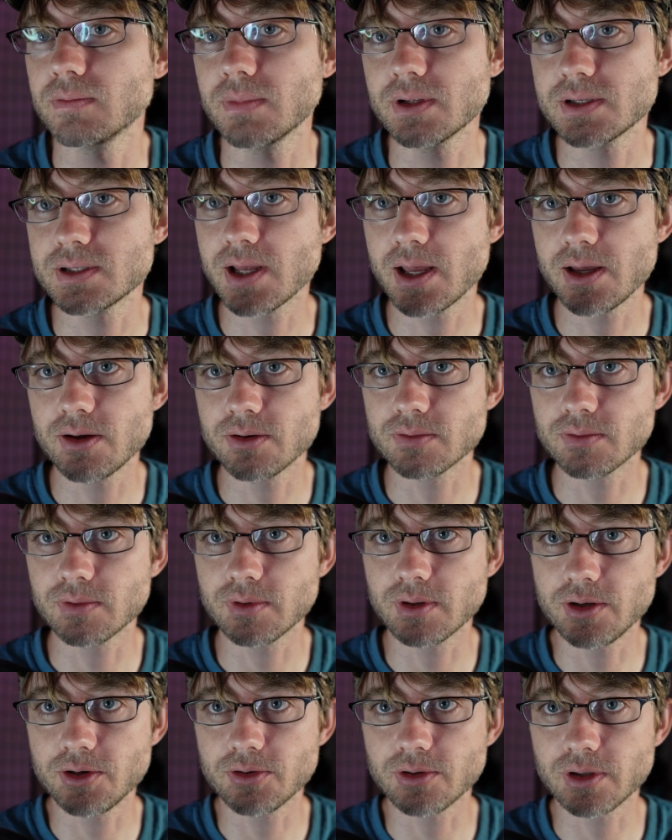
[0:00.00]
Let's say
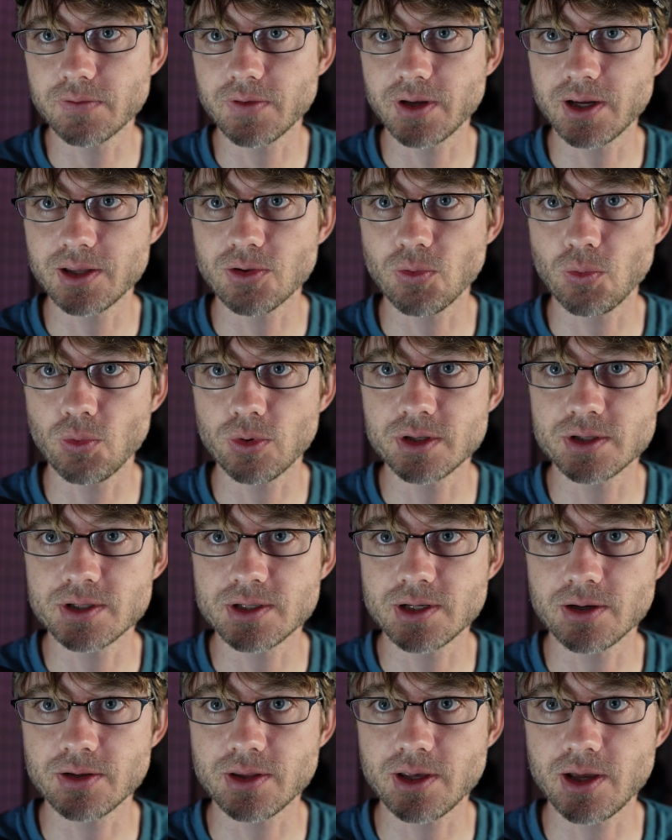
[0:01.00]
you're living in the woods
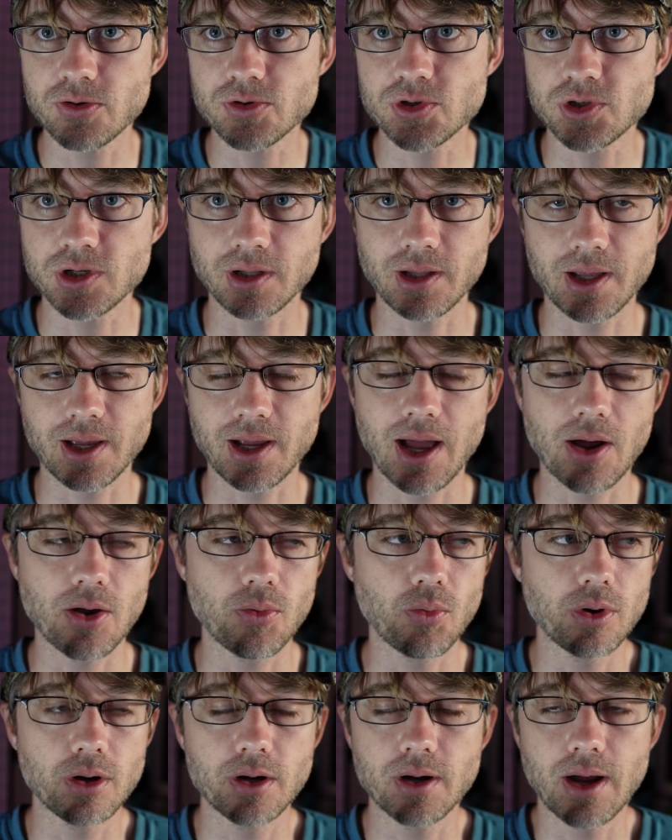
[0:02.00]
near the ocean. Like how
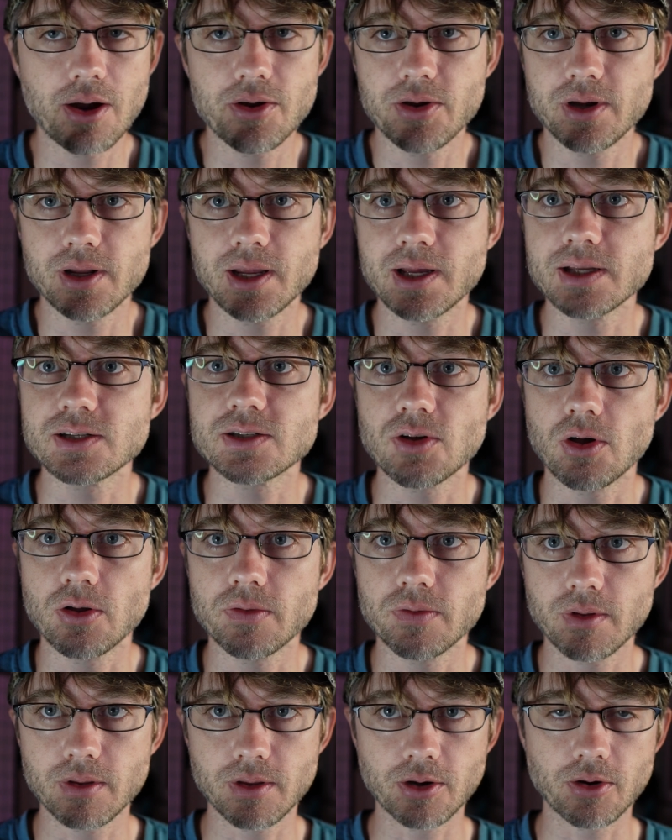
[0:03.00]
are you going to get salt?
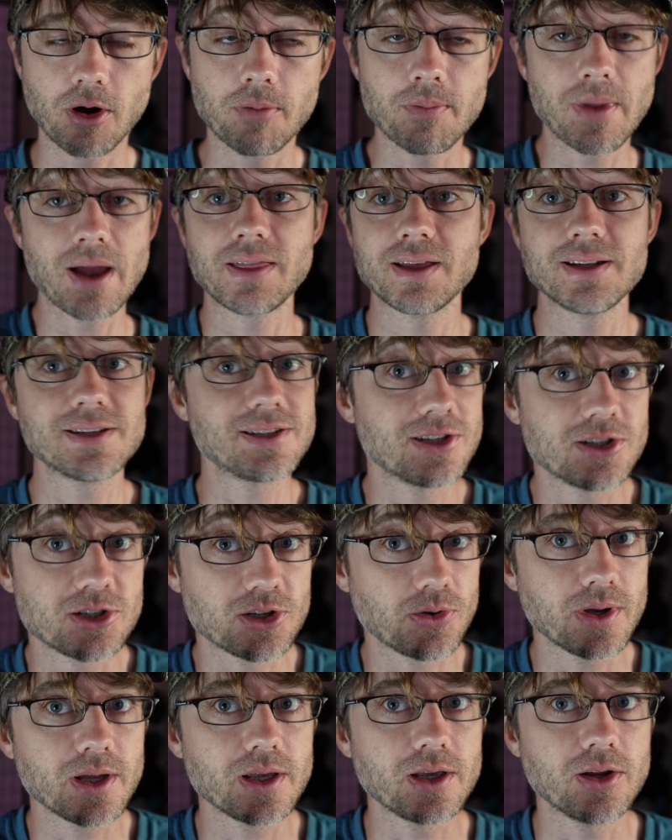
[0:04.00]
There are methods to
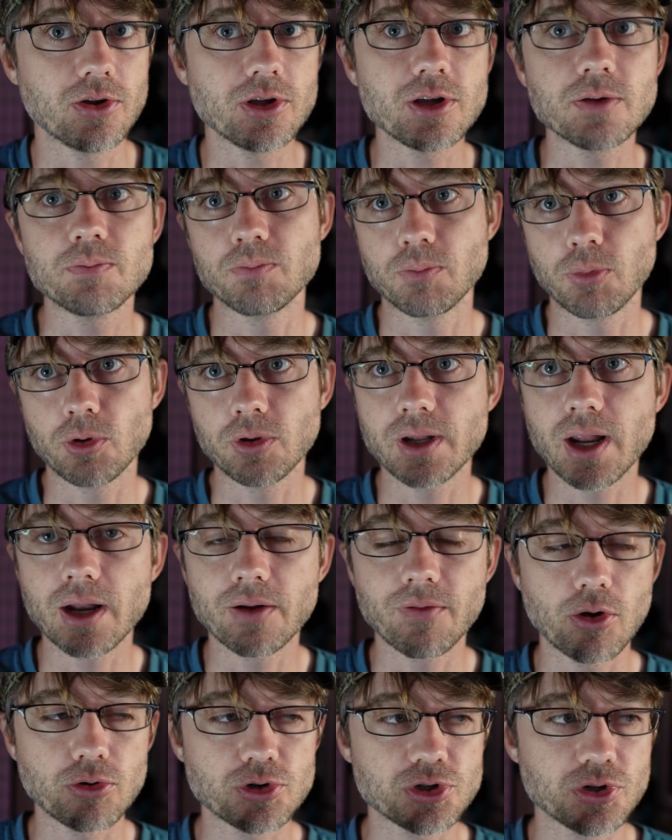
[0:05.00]
do it. You can pull it out
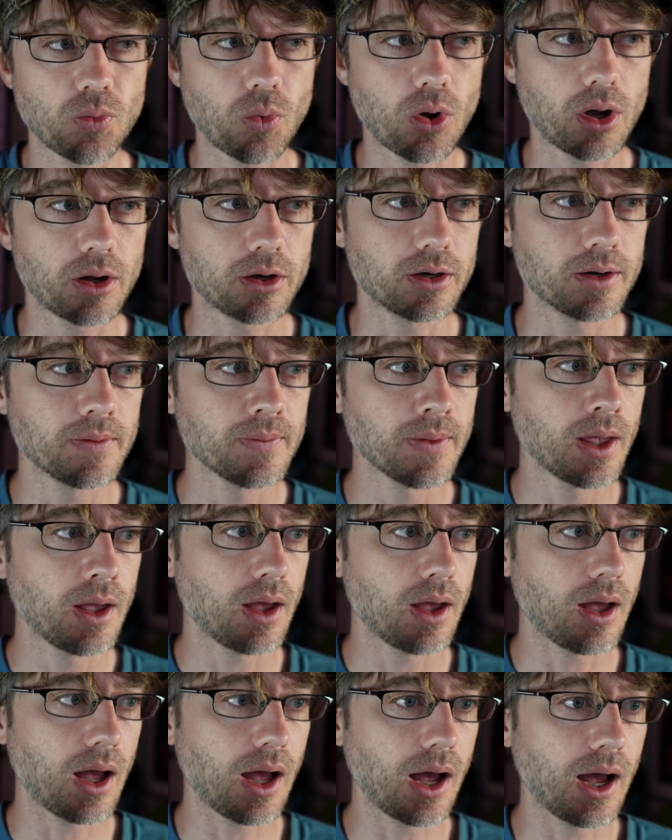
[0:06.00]
of ocean water,
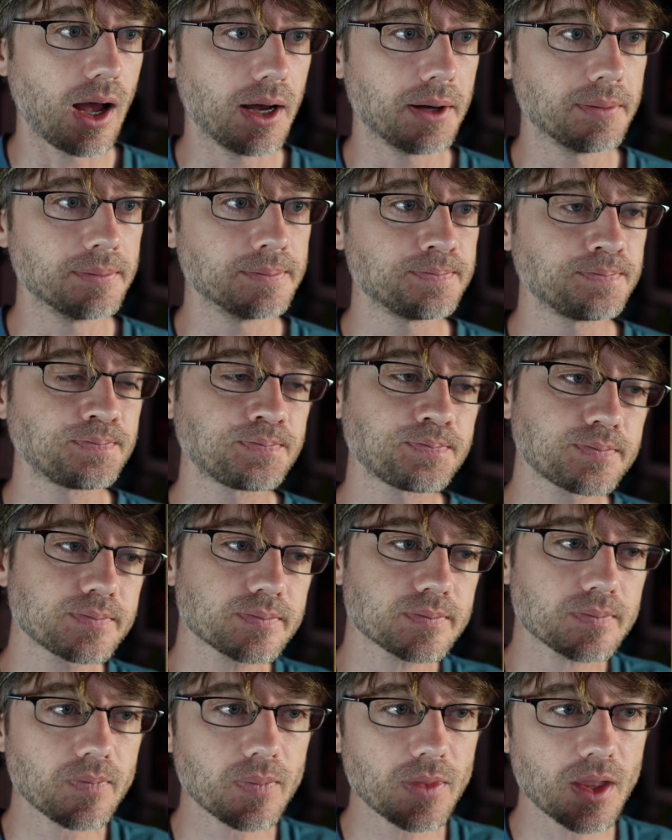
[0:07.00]

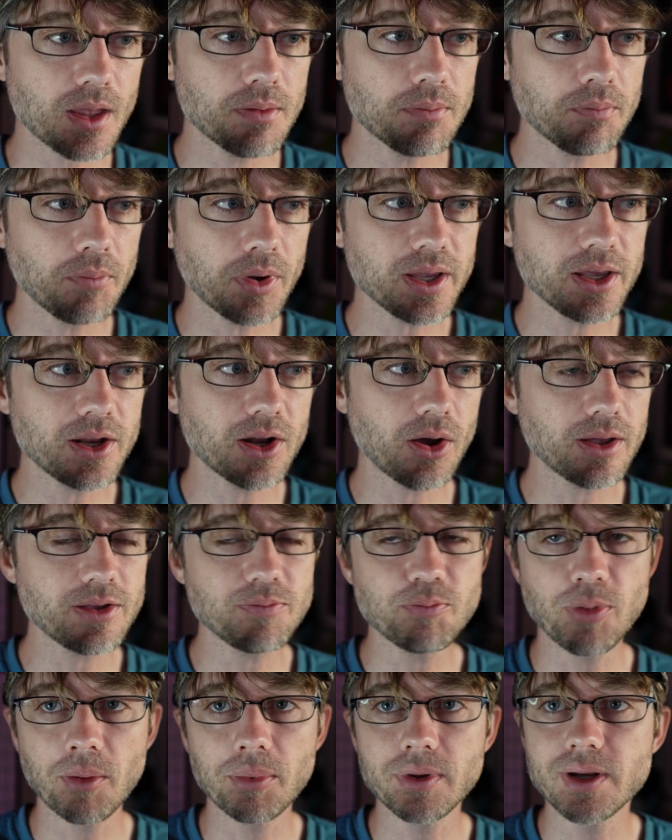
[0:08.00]
but you
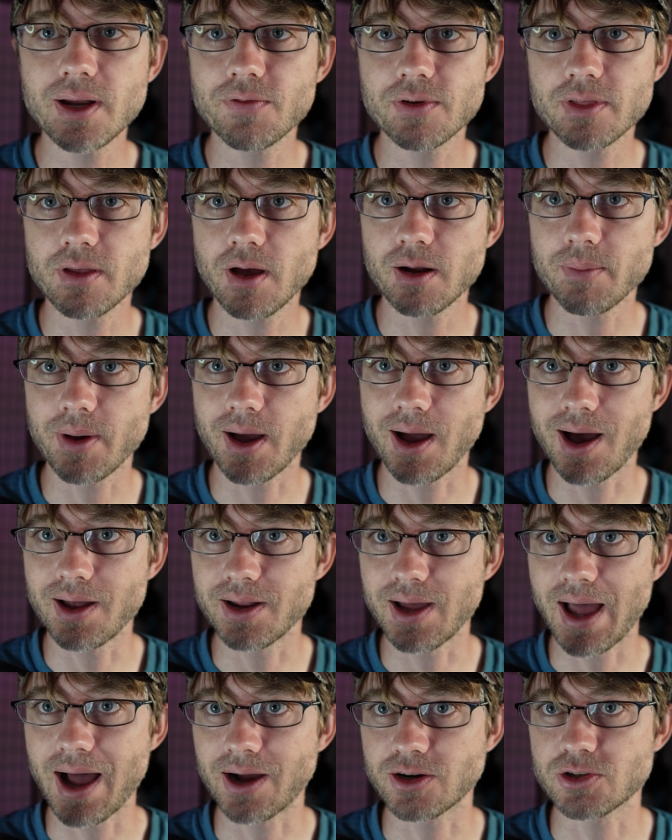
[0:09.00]
probably never thought about how
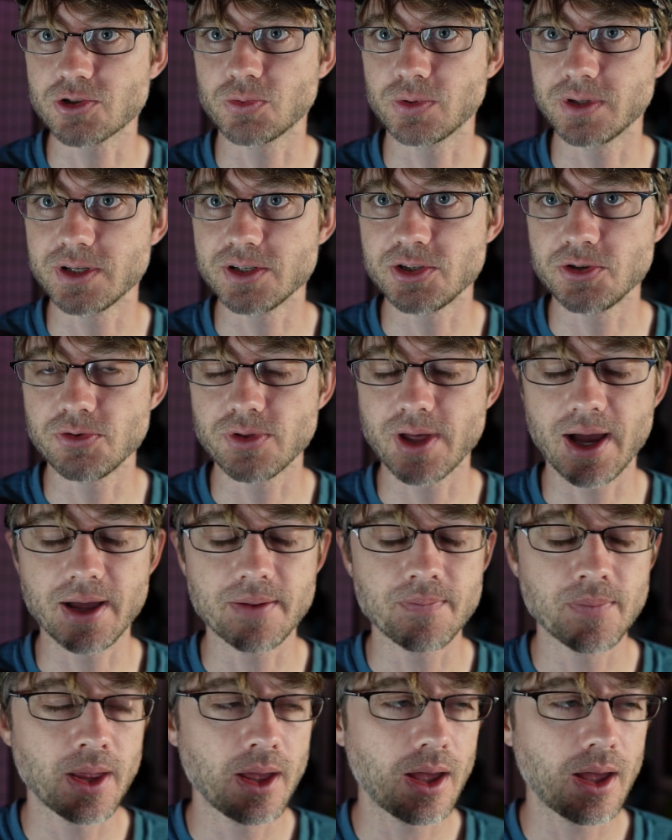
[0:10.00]
to actually do that.